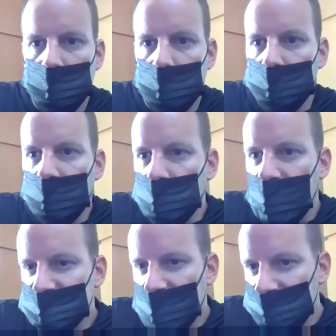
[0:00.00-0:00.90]
All right, we
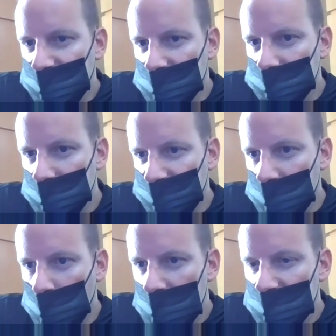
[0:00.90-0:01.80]
got time for
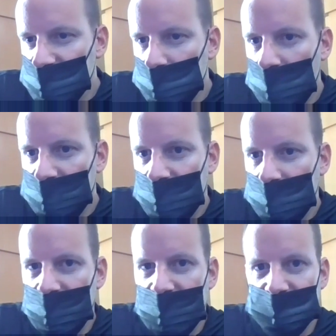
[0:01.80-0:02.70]
one or two more if
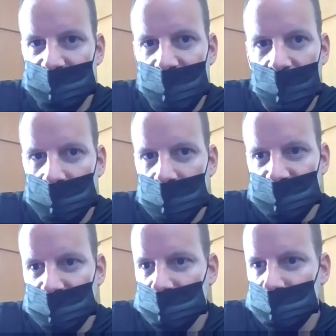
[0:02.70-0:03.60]
anyone has any
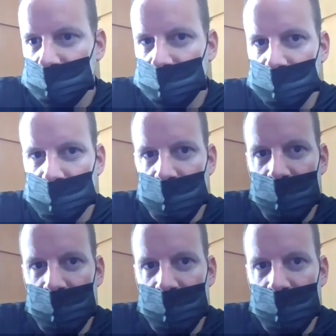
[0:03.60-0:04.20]
follow-ups. Go